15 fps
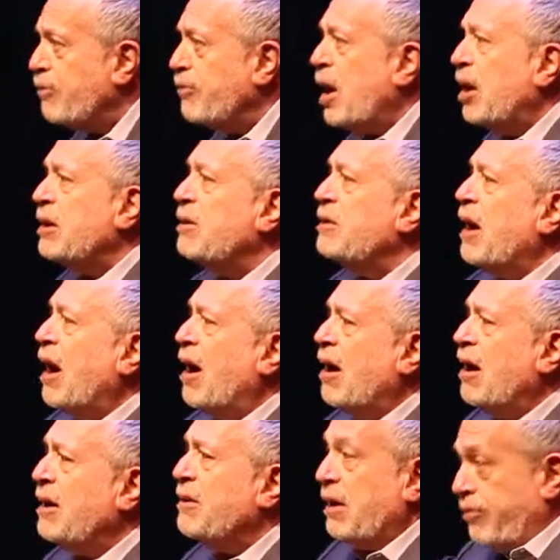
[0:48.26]
modeled
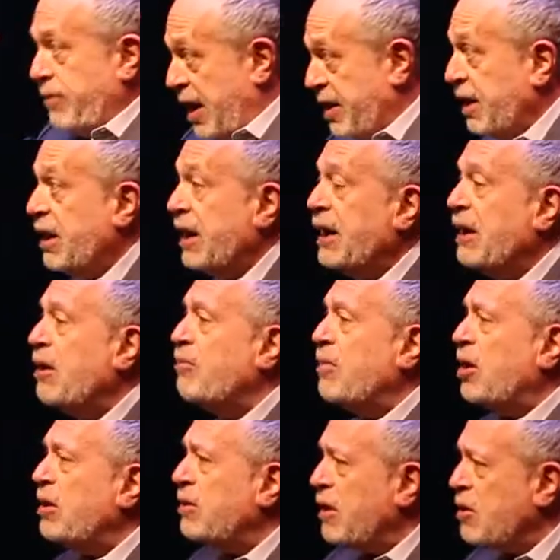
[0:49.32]
on Medicare,
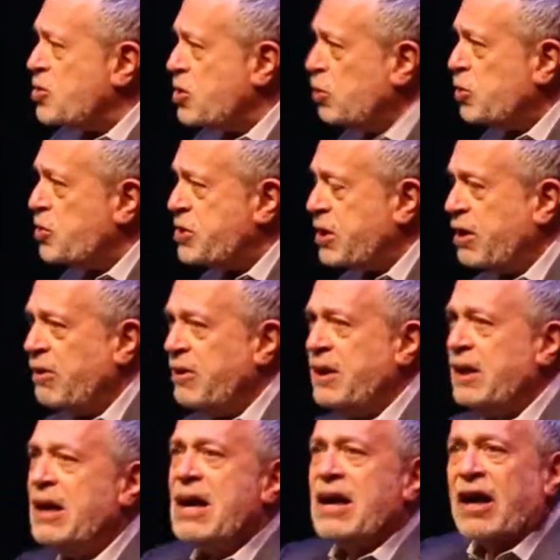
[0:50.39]
modeled on Social
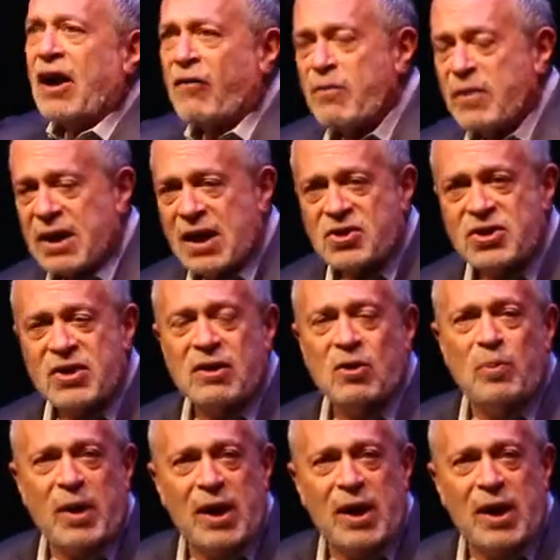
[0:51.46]
Security, government as single